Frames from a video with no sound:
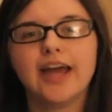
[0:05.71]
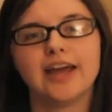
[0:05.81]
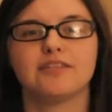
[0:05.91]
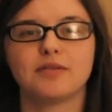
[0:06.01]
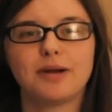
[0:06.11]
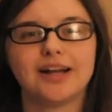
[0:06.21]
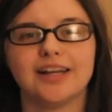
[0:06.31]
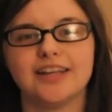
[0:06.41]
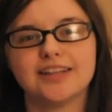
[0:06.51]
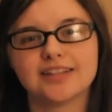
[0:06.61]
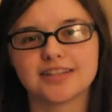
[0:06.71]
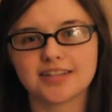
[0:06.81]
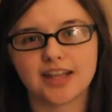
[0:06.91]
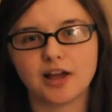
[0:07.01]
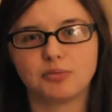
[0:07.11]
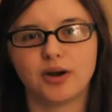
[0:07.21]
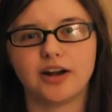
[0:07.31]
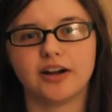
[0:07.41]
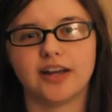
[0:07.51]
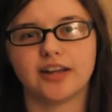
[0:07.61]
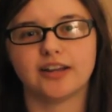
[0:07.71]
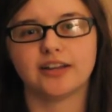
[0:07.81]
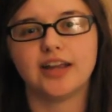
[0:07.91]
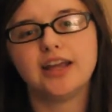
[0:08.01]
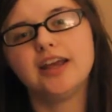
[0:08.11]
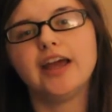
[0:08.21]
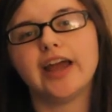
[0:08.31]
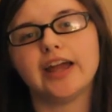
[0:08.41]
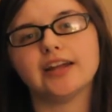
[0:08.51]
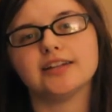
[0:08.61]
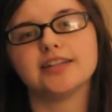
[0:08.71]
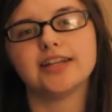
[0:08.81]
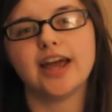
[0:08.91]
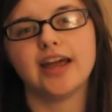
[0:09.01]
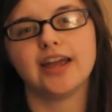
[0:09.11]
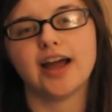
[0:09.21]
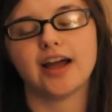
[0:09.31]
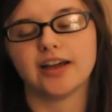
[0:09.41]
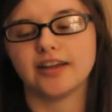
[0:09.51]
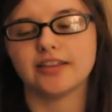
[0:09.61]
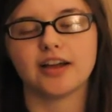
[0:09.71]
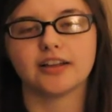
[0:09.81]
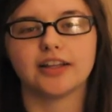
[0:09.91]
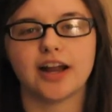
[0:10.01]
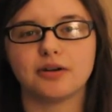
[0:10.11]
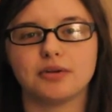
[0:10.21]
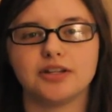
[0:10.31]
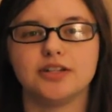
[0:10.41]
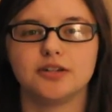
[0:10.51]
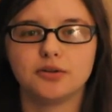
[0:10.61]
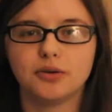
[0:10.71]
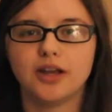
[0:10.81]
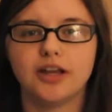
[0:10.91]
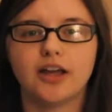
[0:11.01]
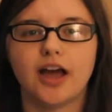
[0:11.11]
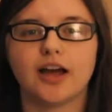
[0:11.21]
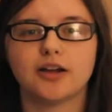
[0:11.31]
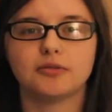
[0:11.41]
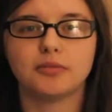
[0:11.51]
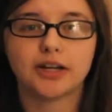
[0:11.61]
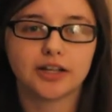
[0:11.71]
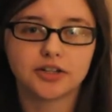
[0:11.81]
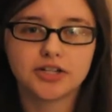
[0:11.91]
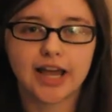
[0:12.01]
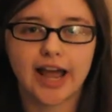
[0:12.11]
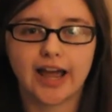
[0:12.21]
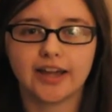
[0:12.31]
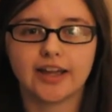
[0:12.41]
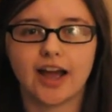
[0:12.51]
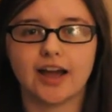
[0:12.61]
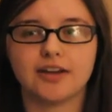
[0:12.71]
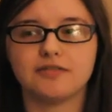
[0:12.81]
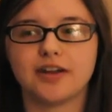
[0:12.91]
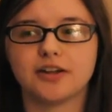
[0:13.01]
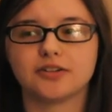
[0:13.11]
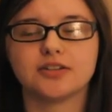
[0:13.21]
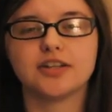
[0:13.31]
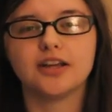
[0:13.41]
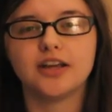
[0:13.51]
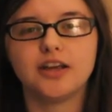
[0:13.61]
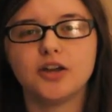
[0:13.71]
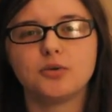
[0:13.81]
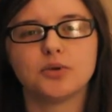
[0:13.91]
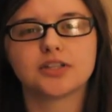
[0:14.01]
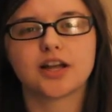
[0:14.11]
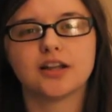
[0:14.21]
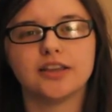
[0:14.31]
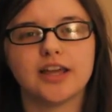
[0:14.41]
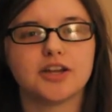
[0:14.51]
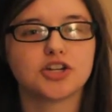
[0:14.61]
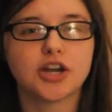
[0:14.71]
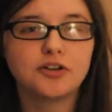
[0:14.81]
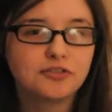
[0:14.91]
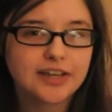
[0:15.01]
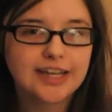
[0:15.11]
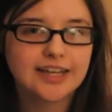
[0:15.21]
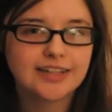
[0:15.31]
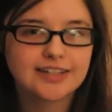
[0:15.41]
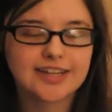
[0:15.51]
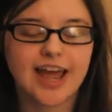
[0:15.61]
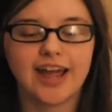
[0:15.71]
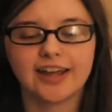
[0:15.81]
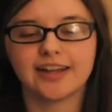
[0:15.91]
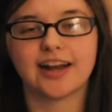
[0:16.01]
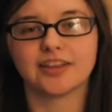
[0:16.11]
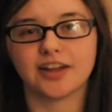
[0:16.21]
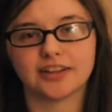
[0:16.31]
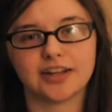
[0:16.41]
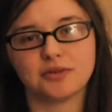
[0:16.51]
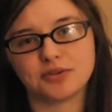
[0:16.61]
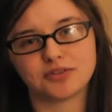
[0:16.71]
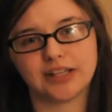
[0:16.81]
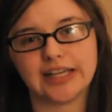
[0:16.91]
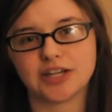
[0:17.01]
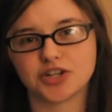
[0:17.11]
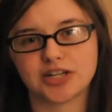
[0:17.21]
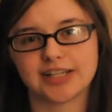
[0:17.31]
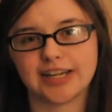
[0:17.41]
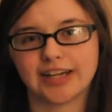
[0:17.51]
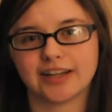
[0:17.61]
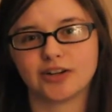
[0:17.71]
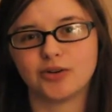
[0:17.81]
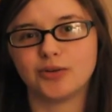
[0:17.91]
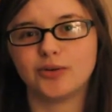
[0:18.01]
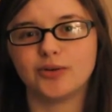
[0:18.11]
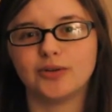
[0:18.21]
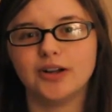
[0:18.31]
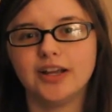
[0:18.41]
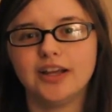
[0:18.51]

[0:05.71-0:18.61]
Hey everybody, this is the librarian, and today I thought that I would do another tag. I found what's called the Shelfie tag, and I thought that it was really interesting and cool,